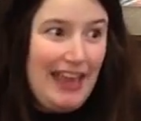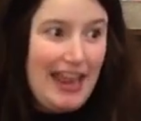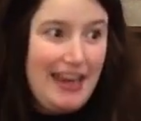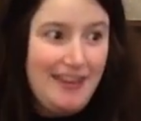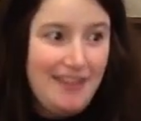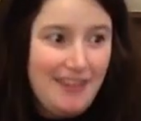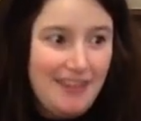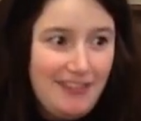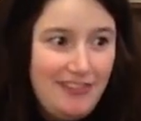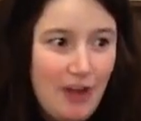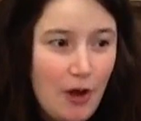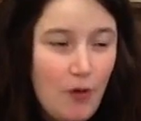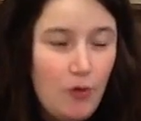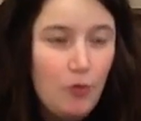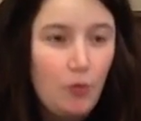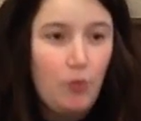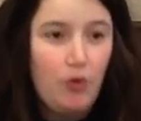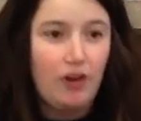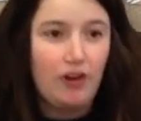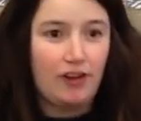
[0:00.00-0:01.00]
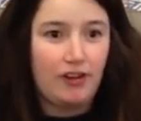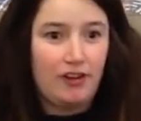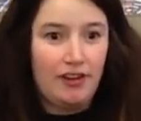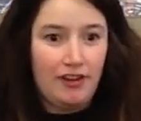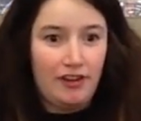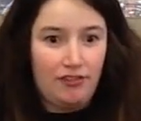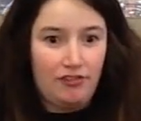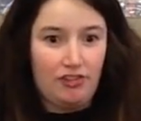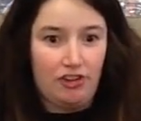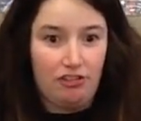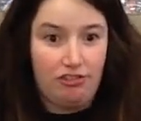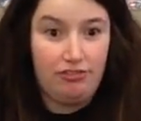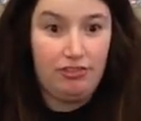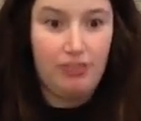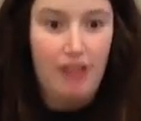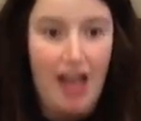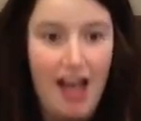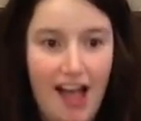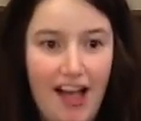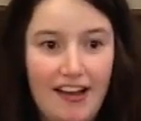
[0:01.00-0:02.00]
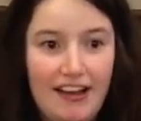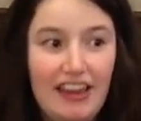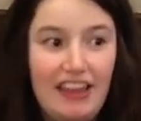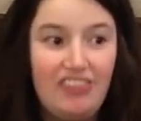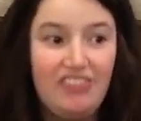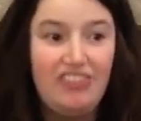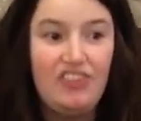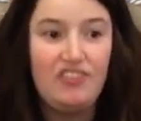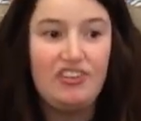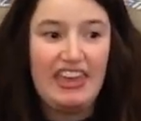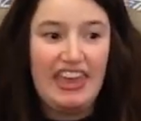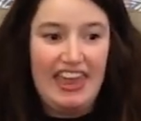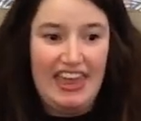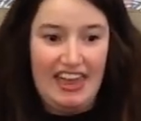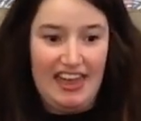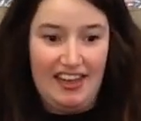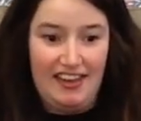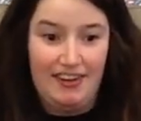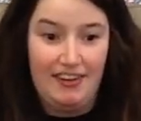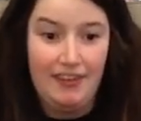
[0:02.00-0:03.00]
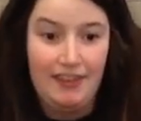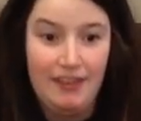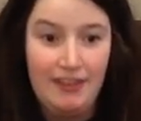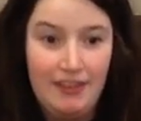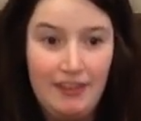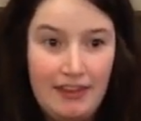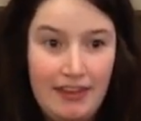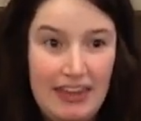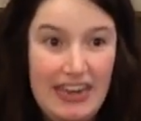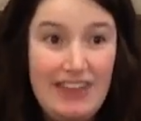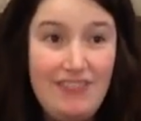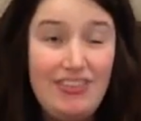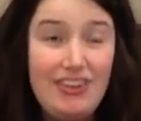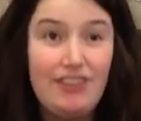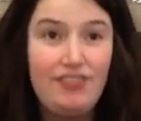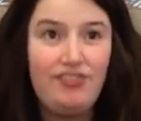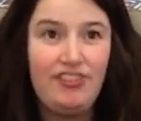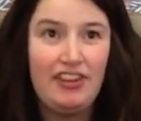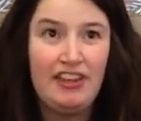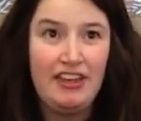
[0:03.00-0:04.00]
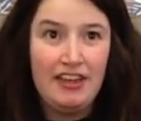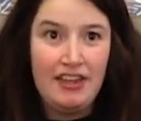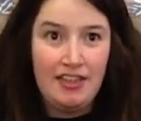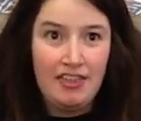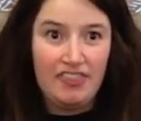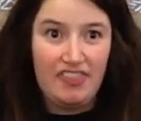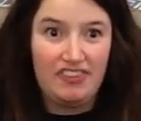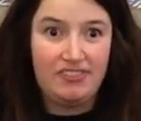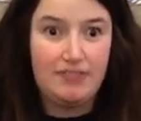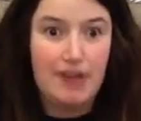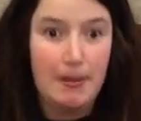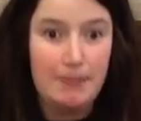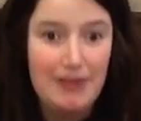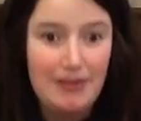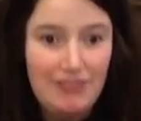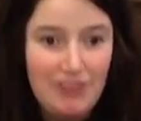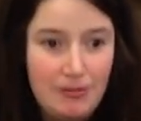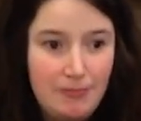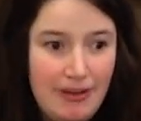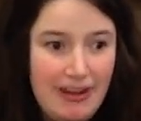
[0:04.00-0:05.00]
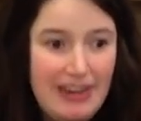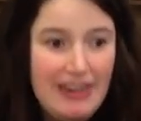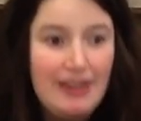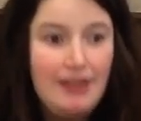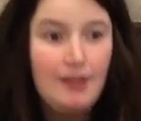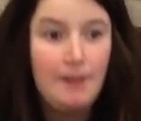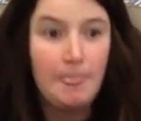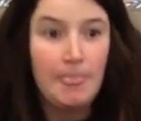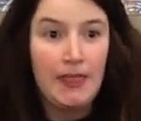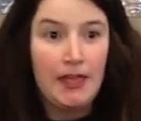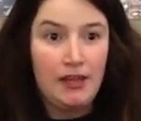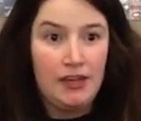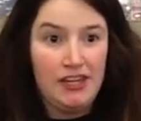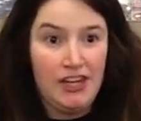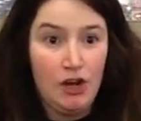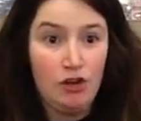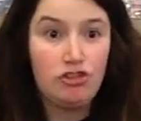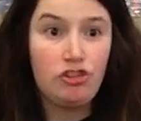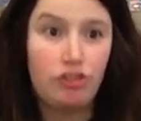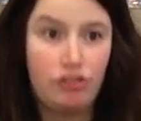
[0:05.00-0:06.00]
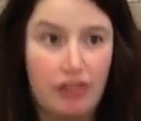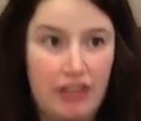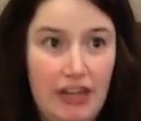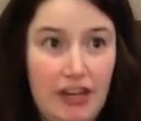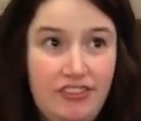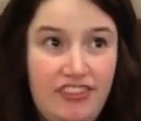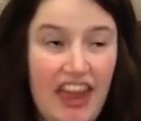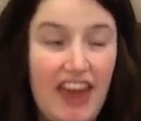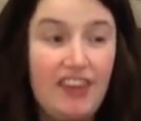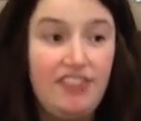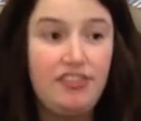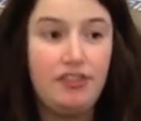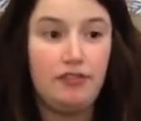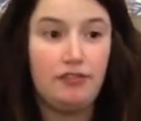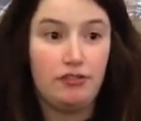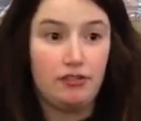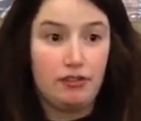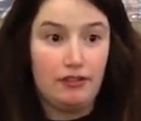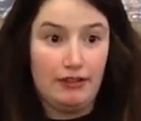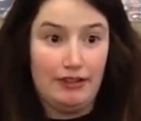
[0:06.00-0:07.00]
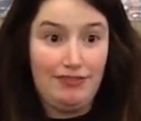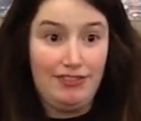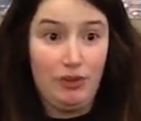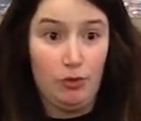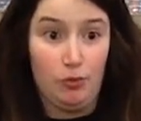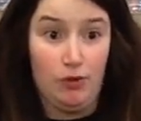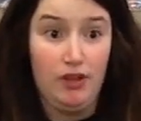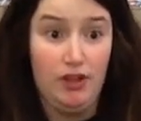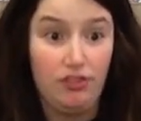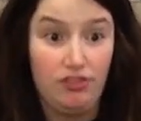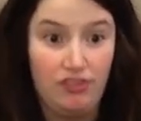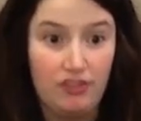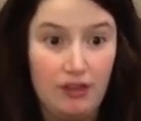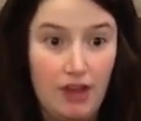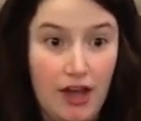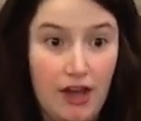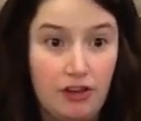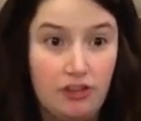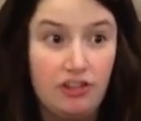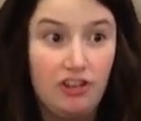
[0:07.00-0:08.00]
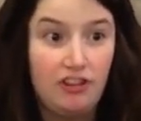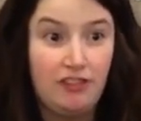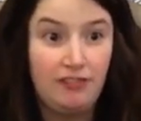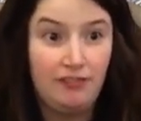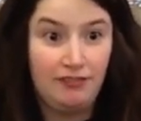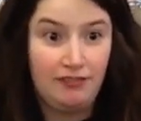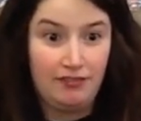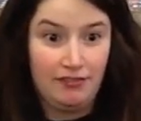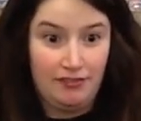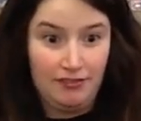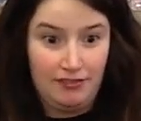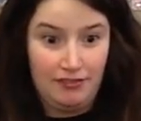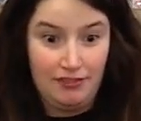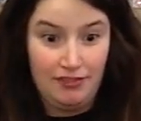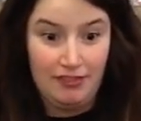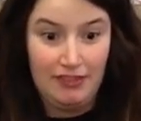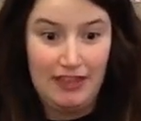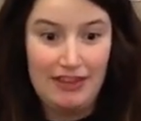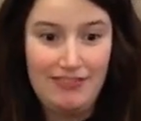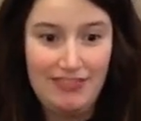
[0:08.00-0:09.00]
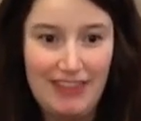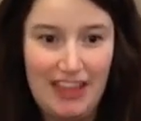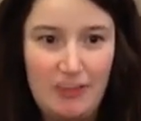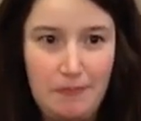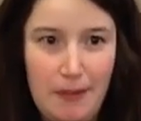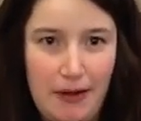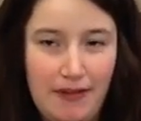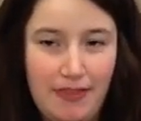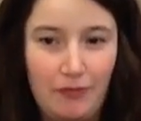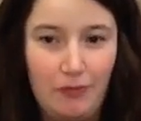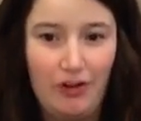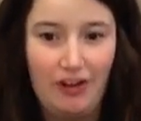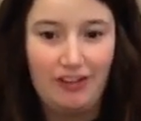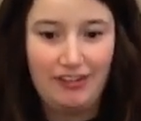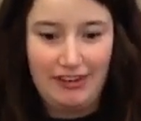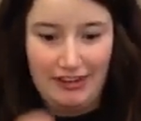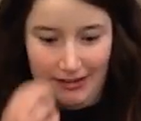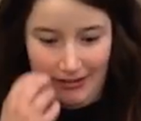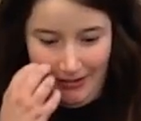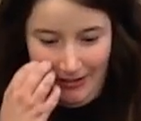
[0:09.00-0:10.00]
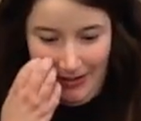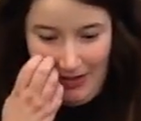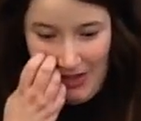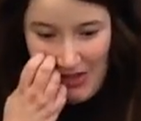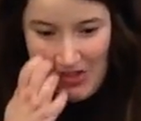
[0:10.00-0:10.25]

And don't work for as long as you can. And even if they stop giving you money, just get a tent and live in the woods and hunt. Even that's better than working.